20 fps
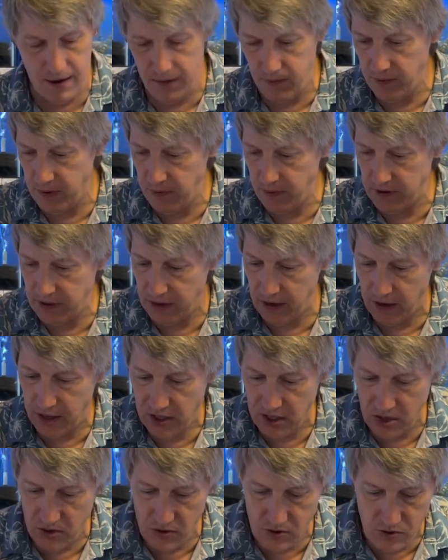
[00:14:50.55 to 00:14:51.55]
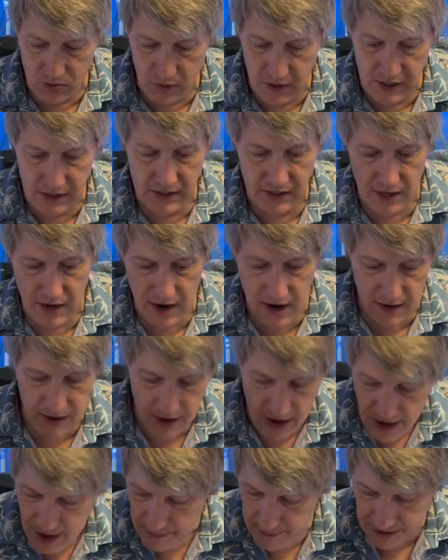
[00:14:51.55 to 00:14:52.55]
We did a huge restock.
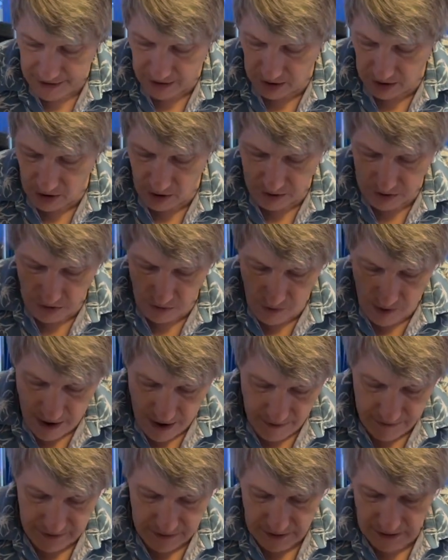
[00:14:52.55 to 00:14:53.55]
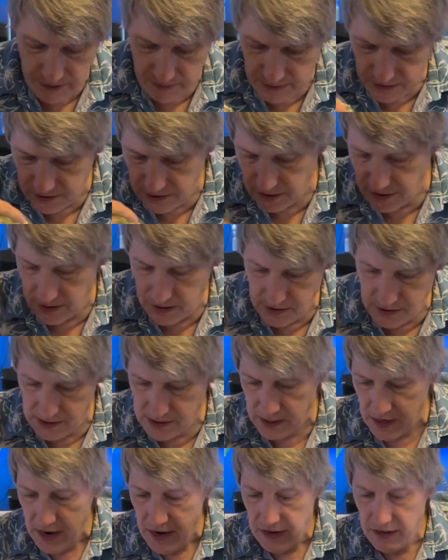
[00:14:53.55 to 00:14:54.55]
I'm not going to go through everything because